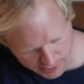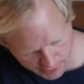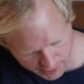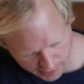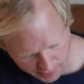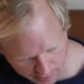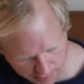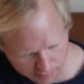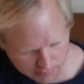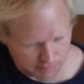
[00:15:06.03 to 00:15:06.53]

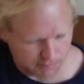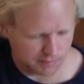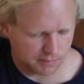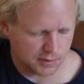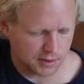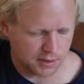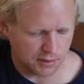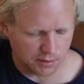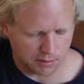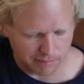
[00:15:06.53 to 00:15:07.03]
and
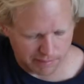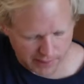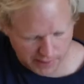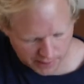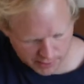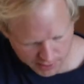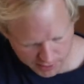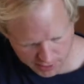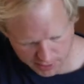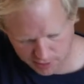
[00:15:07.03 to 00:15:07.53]
do a
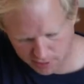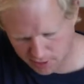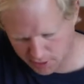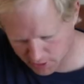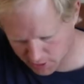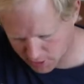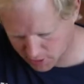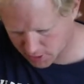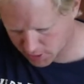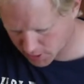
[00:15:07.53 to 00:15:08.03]
bend here,
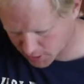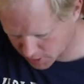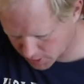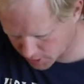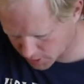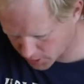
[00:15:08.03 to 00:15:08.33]
here, here,